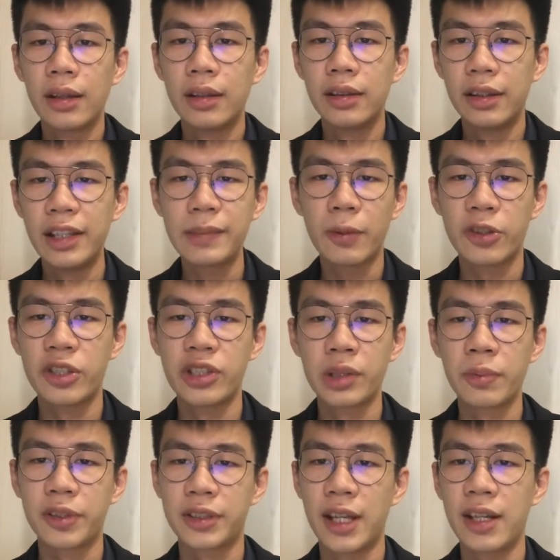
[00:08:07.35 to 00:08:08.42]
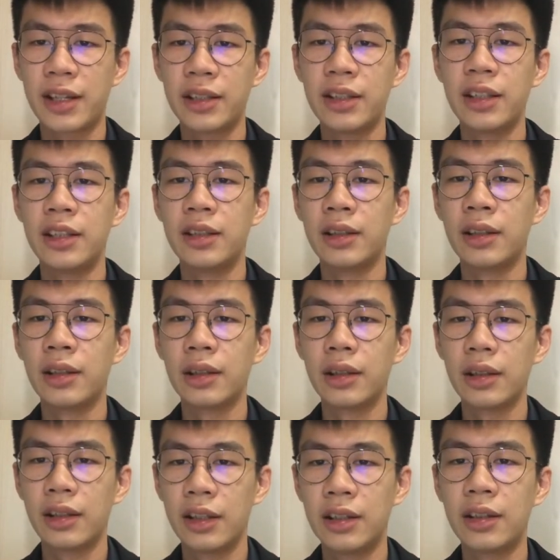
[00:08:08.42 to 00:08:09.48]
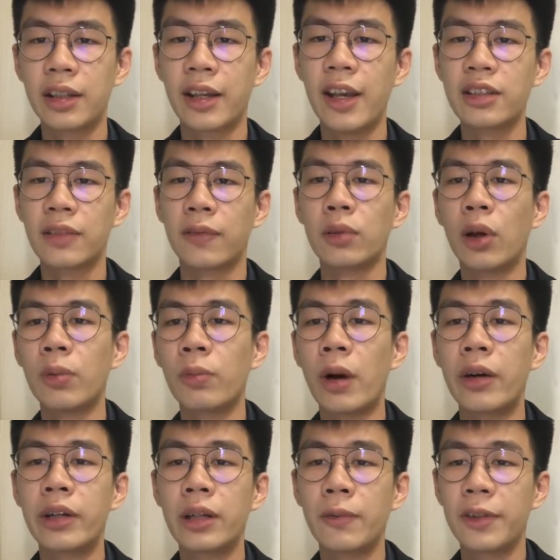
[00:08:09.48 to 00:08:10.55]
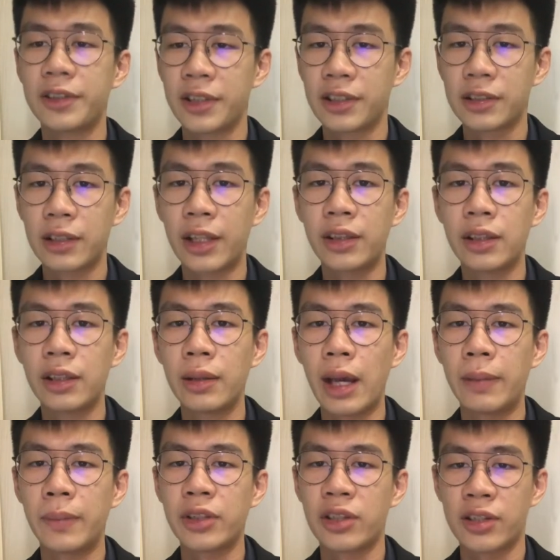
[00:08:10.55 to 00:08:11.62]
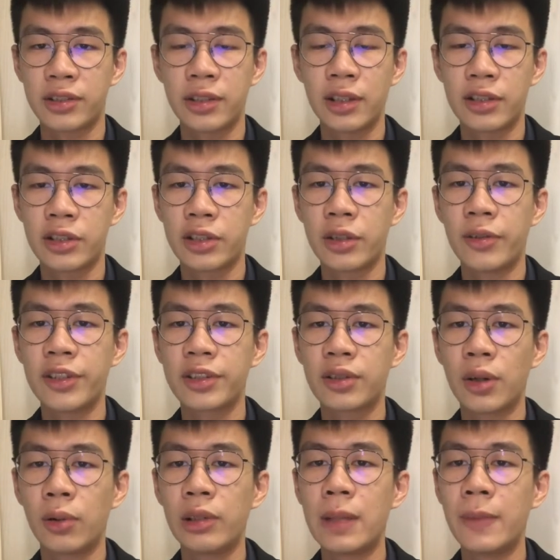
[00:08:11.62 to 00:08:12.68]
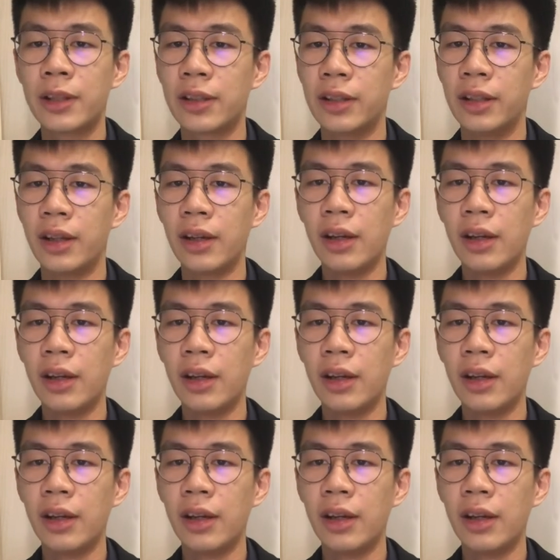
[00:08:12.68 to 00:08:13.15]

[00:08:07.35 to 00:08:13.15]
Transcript: This position was taken in the case of Lord Waring versus London and Manchester Assurance Co. Limited.